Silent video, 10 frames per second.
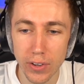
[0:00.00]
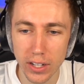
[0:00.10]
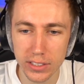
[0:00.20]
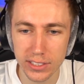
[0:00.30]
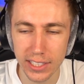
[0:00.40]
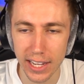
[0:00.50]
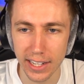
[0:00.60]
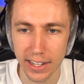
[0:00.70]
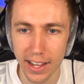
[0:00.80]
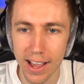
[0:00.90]
Fuck's
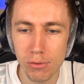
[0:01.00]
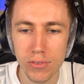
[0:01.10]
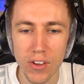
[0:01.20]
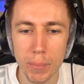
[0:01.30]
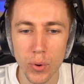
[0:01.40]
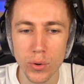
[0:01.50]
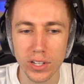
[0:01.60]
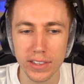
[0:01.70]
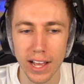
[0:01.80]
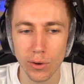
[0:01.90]
sake. How have I
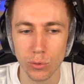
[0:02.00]
broken that